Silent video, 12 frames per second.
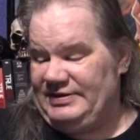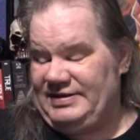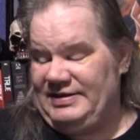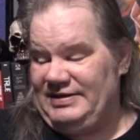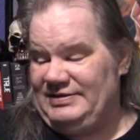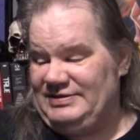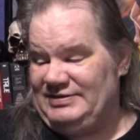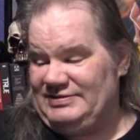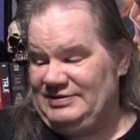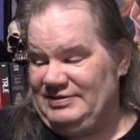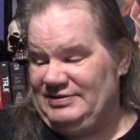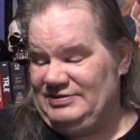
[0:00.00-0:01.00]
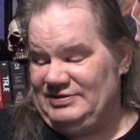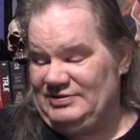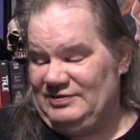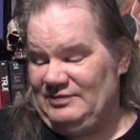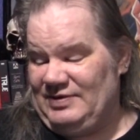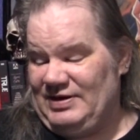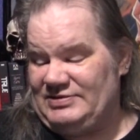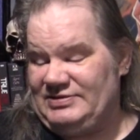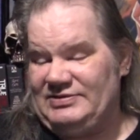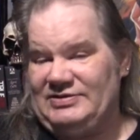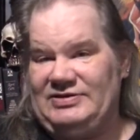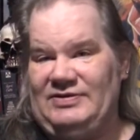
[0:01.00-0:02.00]
get it just to just to watch
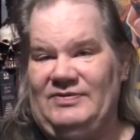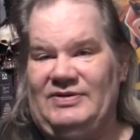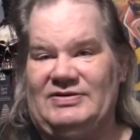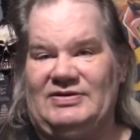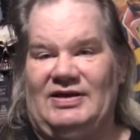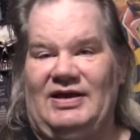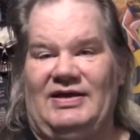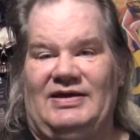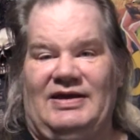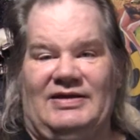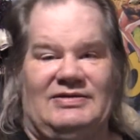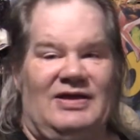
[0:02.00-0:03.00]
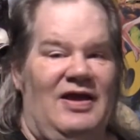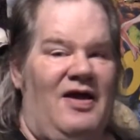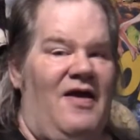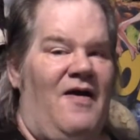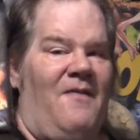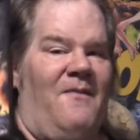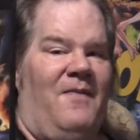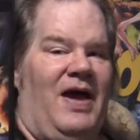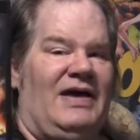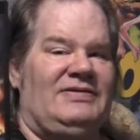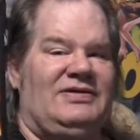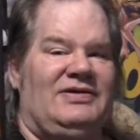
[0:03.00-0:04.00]
it to see what it's like. And that's
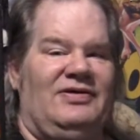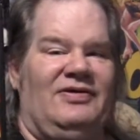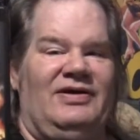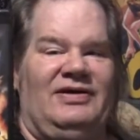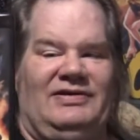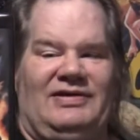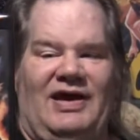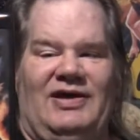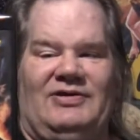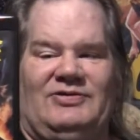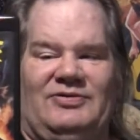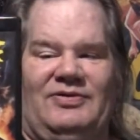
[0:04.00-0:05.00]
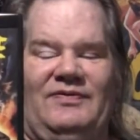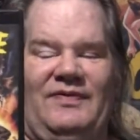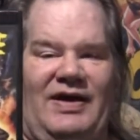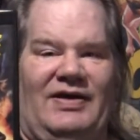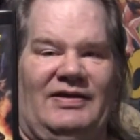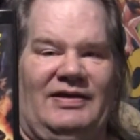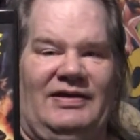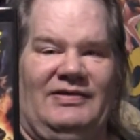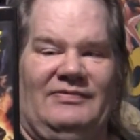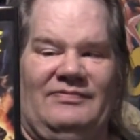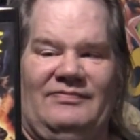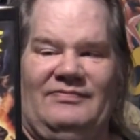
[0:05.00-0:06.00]
Massacre in Dinosaur Valley.
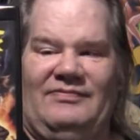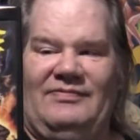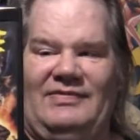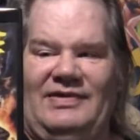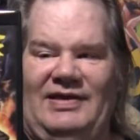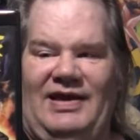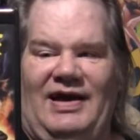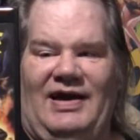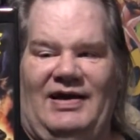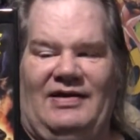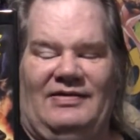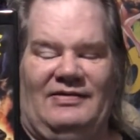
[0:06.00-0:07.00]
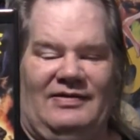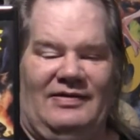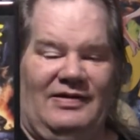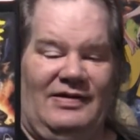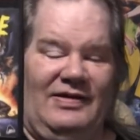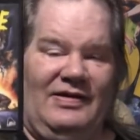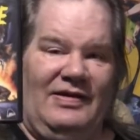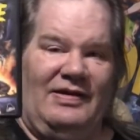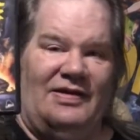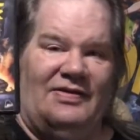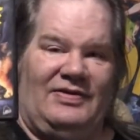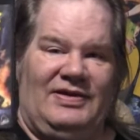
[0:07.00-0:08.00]
Yeah,
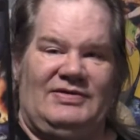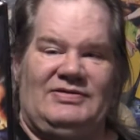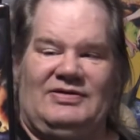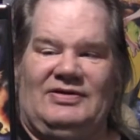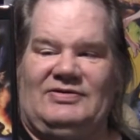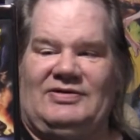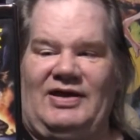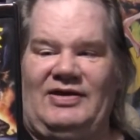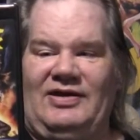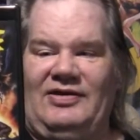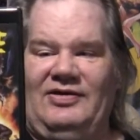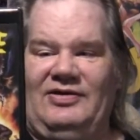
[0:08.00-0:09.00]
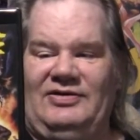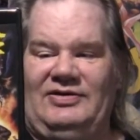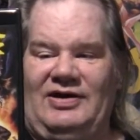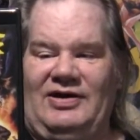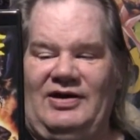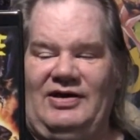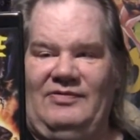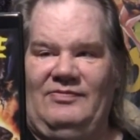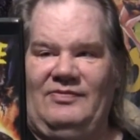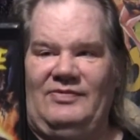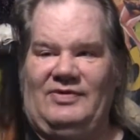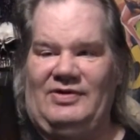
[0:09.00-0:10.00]
this looks like a good time.
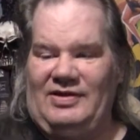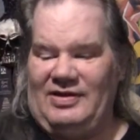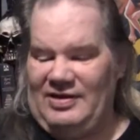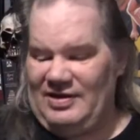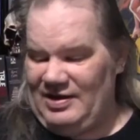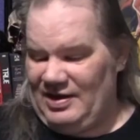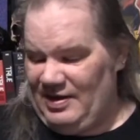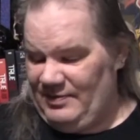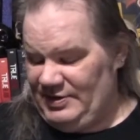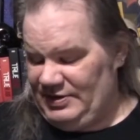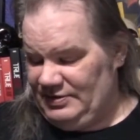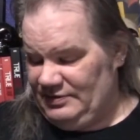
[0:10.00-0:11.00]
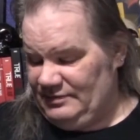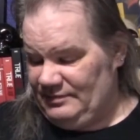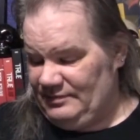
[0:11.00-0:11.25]
I mean,